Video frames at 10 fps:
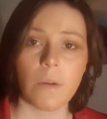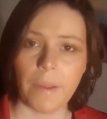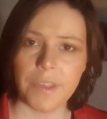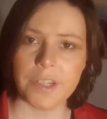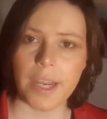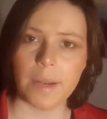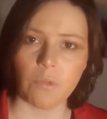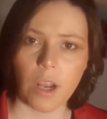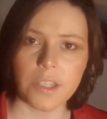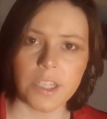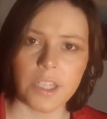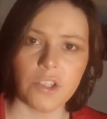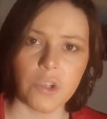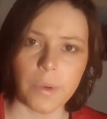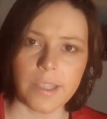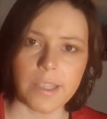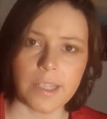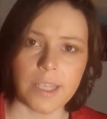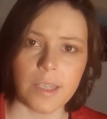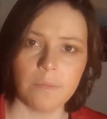Around the time Rossi joins
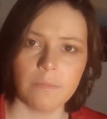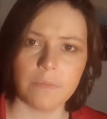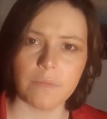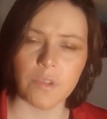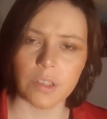the team,